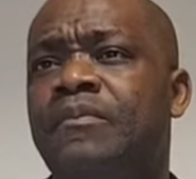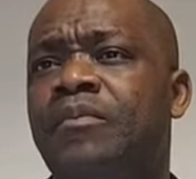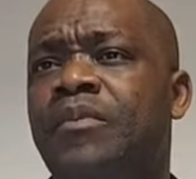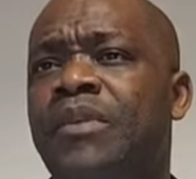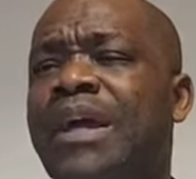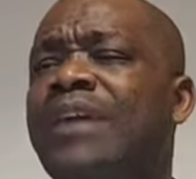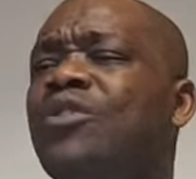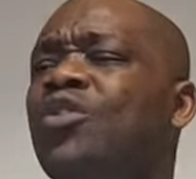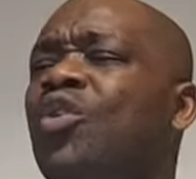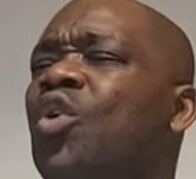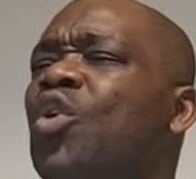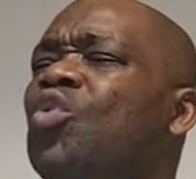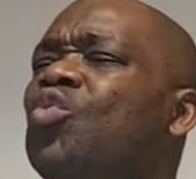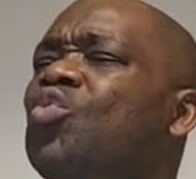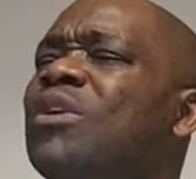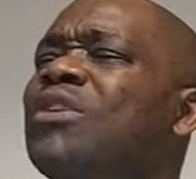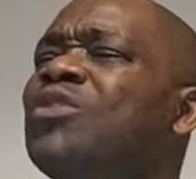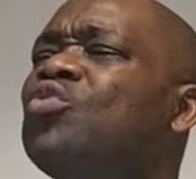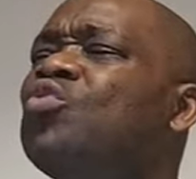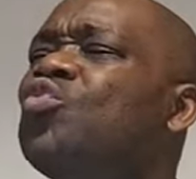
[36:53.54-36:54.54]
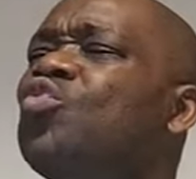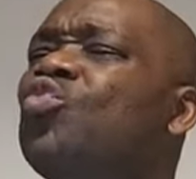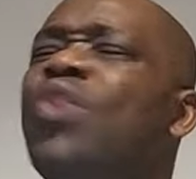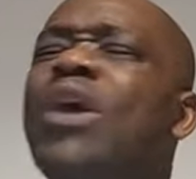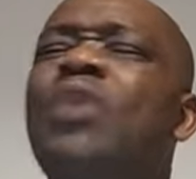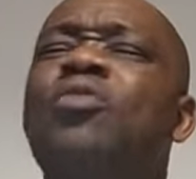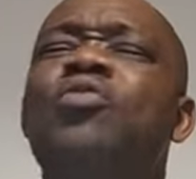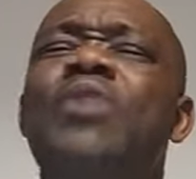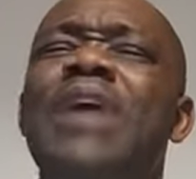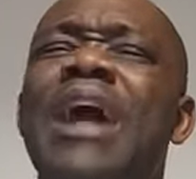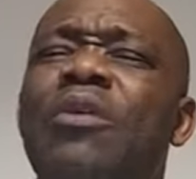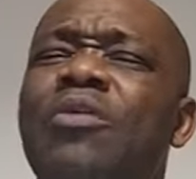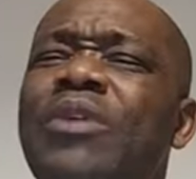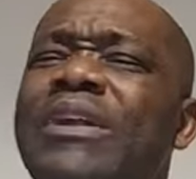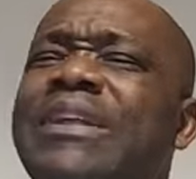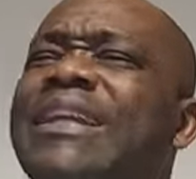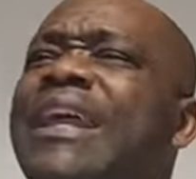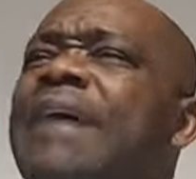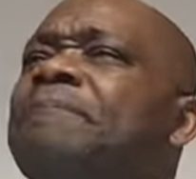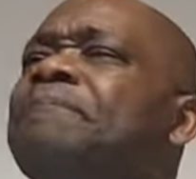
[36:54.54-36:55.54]
And always, when we are
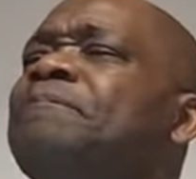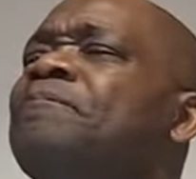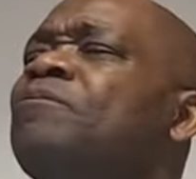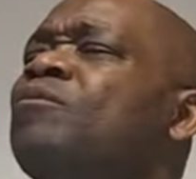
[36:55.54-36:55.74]
with them,